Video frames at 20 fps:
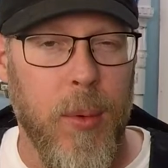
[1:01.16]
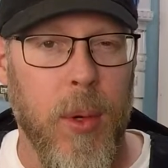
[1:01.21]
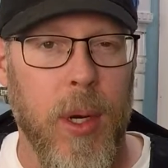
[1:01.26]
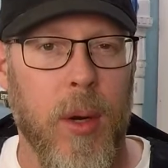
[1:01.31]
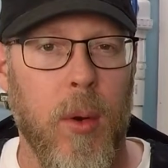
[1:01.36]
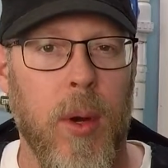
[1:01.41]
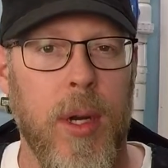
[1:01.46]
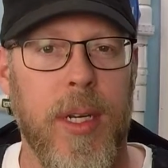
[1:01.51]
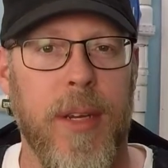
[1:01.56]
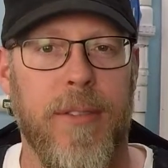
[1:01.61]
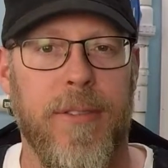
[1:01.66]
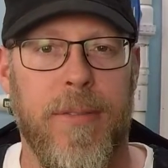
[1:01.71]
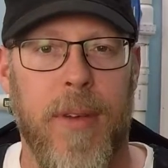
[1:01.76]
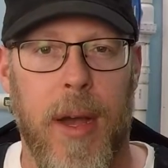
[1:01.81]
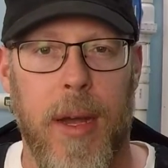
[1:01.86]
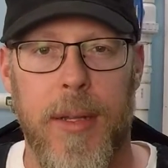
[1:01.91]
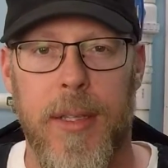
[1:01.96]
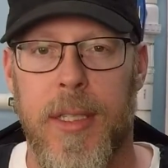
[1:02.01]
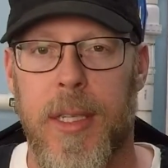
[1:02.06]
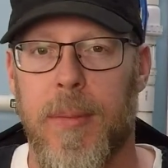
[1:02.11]
we're going to
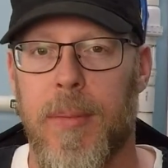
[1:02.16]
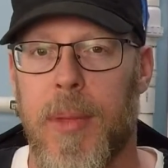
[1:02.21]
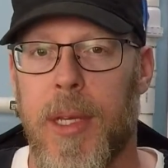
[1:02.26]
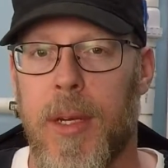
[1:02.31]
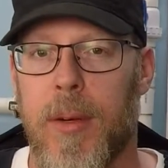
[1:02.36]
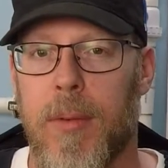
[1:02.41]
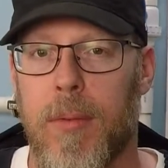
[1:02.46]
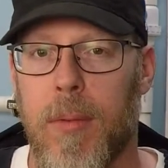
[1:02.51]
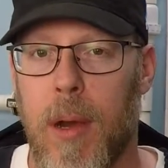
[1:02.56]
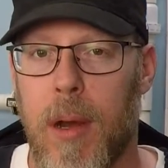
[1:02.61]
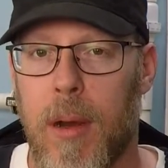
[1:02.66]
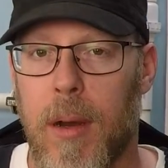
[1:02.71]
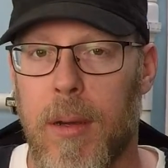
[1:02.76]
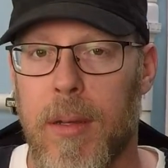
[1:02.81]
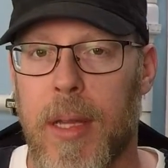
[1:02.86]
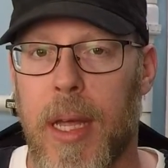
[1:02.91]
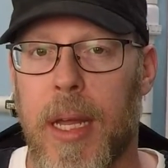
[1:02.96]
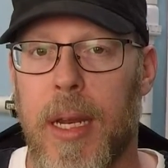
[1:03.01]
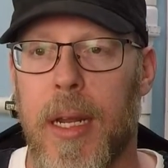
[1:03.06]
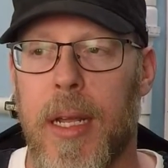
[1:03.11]
find something
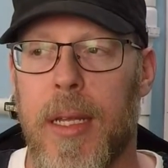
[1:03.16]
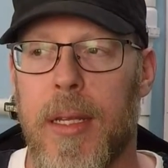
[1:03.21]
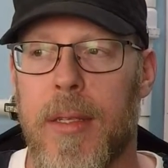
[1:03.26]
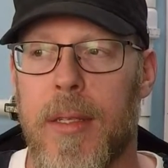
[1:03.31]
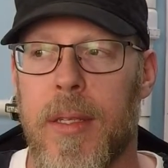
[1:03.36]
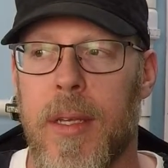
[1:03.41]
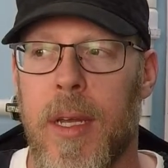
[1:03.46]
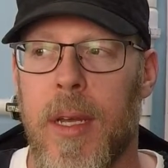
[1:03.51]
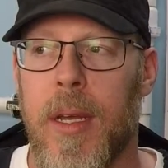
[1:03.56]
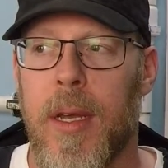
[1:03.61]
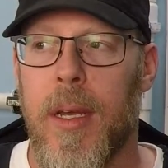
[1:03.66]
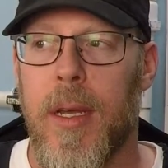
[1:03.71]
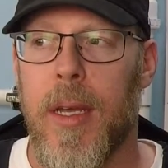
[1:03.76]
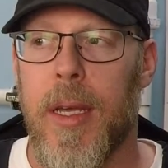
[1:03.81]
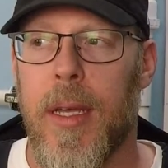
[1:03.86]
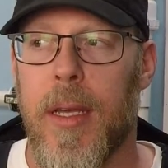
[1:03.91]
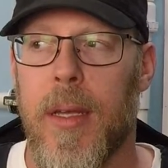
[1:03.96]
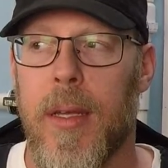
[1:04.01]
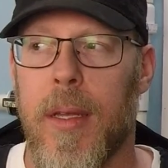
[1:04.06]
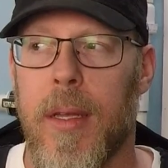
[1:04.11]
wrong that is
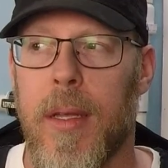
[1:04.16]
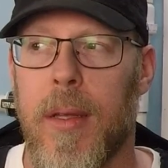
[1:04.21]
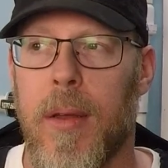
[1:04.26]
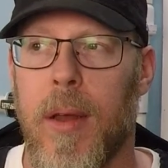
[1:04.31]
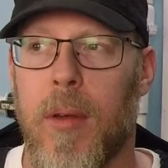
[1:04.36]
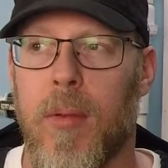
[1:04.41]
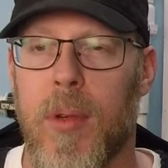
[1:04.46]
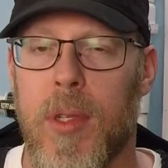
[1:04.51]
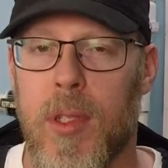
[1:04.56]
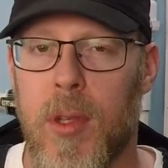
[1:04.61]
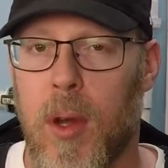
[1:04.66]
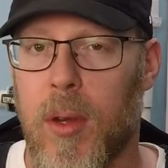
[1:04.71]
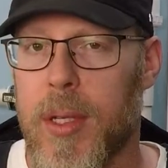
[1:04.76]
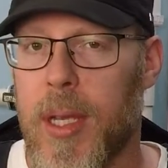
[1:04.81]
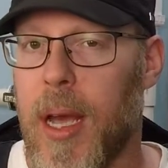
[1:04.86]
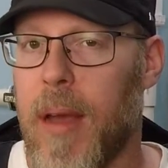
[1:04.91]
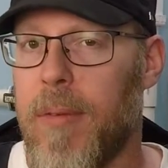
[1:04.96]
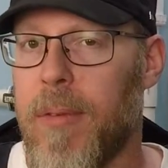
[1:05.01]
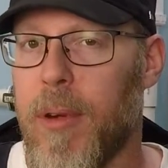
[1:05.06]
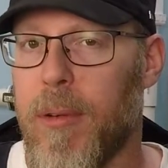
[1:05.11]
eh, a result
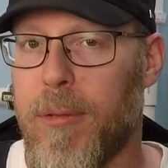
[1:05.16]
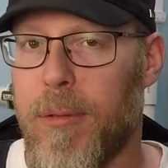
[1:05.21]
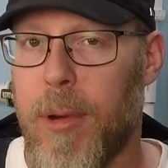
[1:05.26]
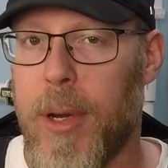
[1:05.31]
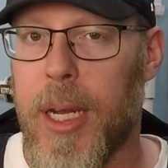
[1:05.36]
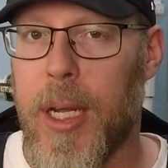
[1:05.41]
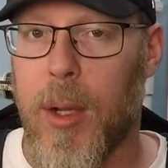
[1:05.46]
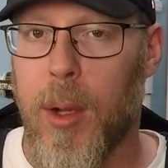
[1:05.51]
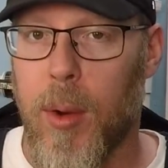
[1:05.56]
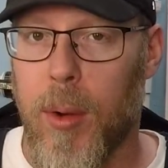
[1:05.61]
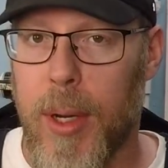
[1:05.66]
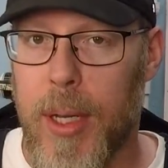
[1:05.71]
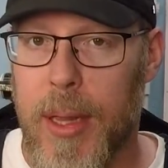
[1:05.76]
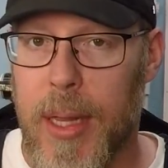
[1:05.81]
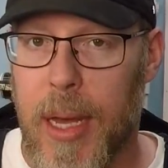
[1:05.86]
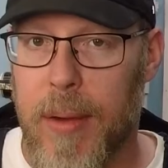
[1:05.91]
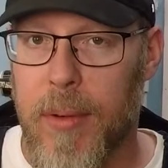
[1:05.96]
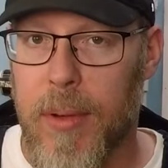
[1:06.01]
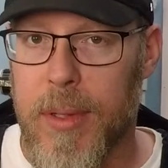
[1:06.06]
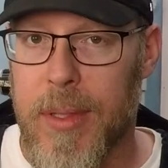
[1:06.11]
of your free chlorine
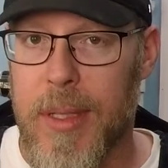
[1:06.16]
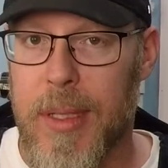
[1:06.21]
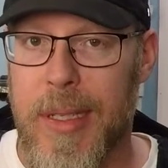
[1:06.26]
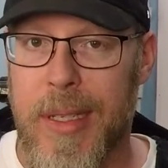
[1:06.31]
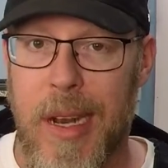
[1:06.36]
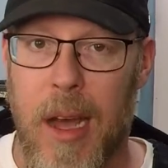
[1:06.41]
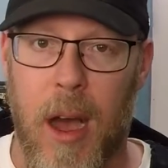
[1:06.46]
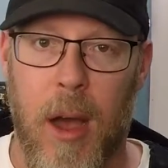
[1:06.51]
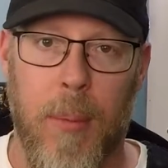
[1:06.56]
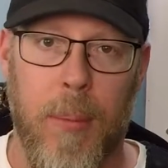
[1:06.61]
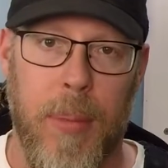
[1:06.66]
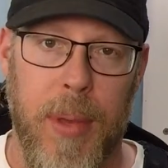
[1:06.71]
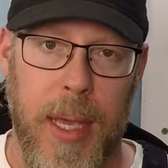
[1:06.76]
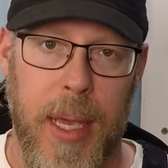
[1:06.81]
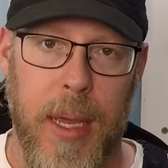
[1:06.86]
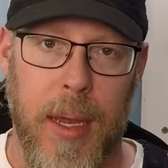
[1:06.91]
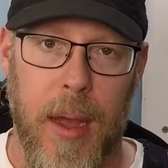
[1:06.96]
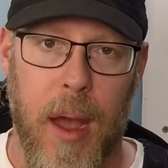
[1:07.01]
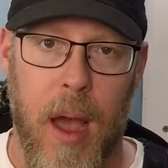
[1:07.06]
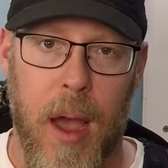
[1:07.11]
levels not
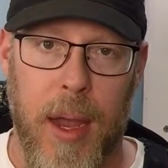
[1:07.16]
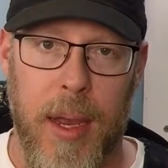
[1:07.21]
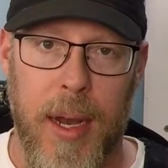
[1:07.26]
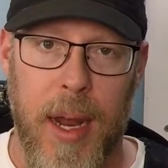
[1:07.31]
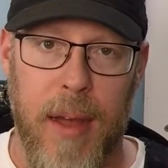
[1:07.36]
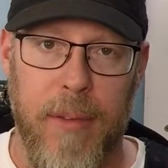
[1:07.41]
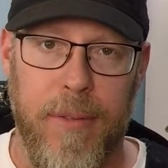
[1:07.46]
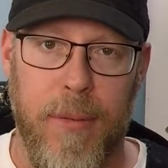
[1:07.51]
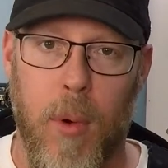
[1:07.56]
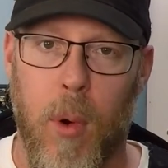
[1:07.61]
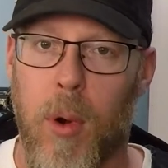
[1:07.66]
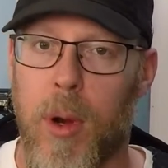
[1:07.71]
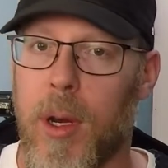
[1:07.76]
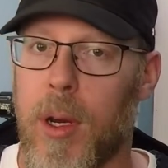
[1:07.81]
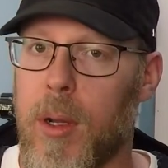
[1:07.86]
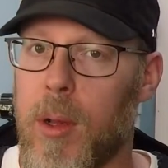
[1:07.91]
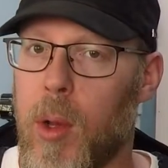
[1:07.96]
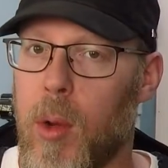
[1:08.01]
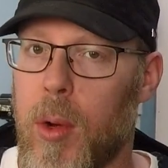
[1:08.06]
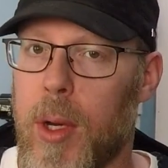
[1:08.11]
being high enough or your
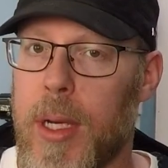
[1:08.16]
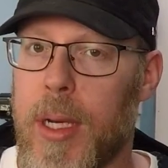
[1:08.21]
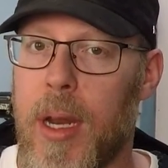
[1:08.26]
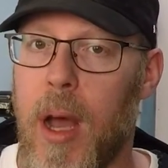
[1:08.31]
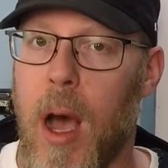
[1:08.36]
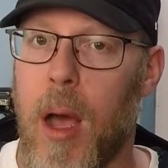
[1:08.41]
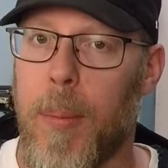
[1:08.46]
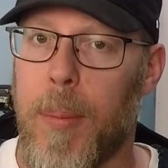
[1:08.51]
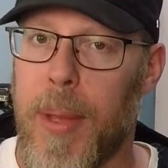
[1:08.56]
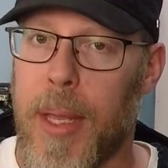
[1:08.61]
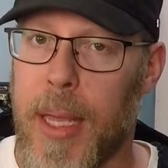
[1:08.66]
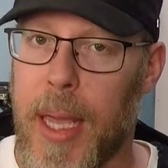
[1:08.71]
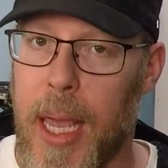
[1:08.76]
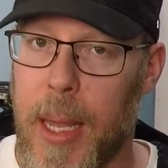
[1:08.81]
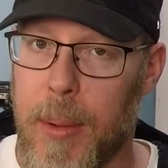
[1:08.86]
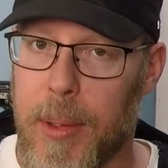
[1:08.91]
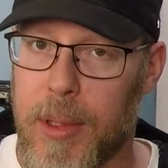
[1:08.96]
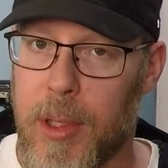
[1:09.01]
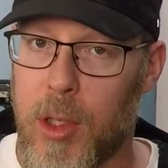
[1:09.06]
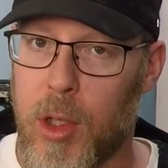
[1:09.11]
chlorine not being
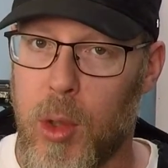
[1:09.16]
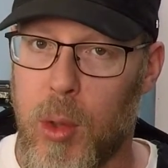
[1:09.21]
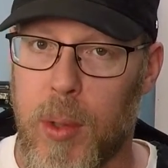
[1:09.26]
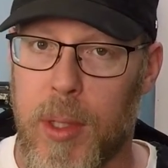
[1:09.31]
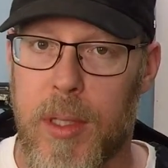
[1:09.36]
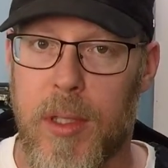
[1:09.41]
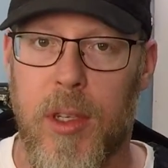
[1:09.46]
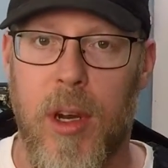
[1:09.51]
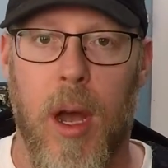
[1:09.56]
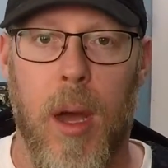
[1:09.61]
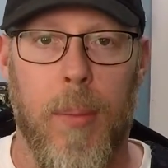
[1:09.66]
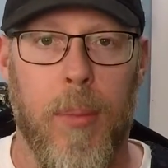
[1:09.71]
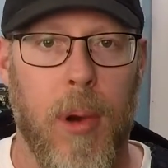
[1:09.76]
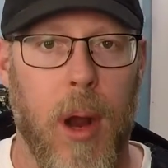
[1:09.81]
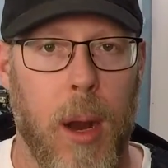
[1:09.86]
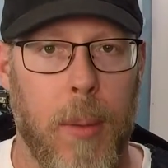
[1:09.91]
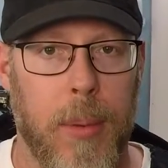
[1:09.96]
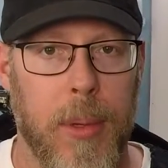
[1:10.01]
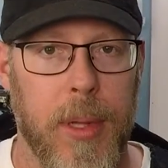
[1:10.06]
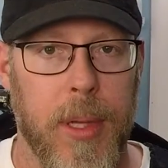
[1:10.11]
able to do its job
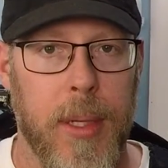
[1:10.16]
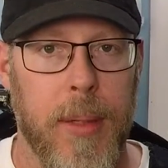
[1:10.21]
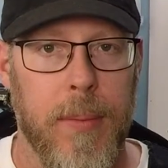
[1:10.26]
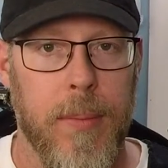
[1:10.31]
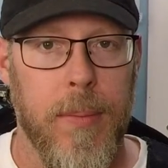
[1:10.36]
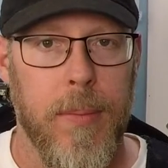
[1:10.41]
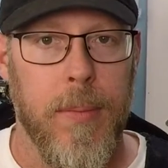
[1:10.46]
properly.